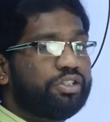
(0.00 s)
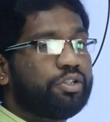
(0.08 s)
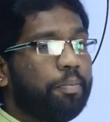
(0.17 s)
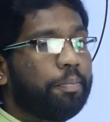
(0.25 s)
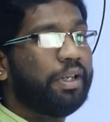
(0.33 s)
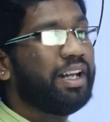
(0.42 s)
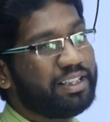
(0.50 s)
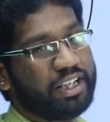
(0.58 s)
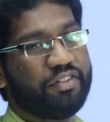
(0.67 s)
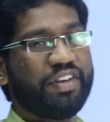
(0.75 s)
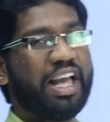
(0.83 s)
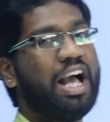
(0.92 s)
topic.
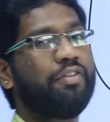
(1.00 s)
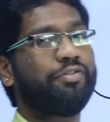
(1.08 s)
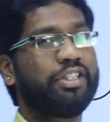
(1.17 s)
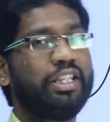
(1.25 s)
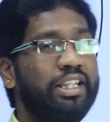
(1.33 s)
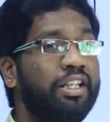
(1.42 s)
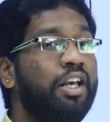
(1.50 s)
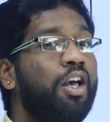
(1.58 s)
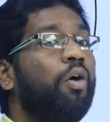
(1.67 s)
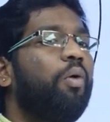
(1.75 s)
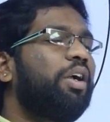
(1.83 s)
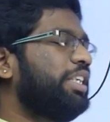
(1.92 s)
Already we have seen
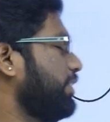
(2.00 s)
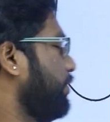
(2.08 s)
what is